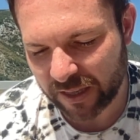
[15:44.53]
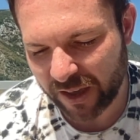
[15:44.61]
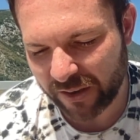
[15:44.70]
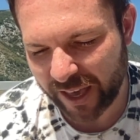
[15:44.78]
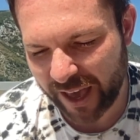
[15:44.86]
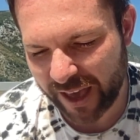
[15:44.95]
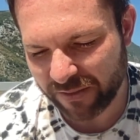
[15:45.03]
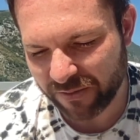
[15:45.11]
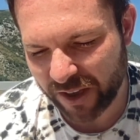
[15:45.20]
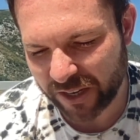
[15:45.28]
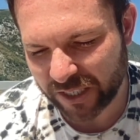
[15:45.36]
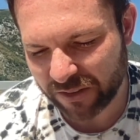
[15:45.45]
Okay, and
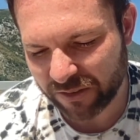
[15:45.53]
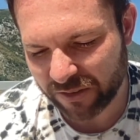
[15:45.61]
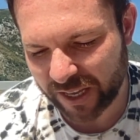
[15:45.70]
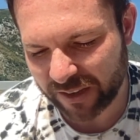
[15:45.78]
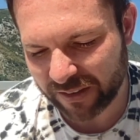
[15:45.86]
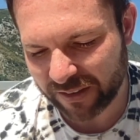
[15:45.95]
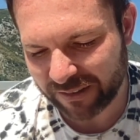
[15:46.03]
virtually through the...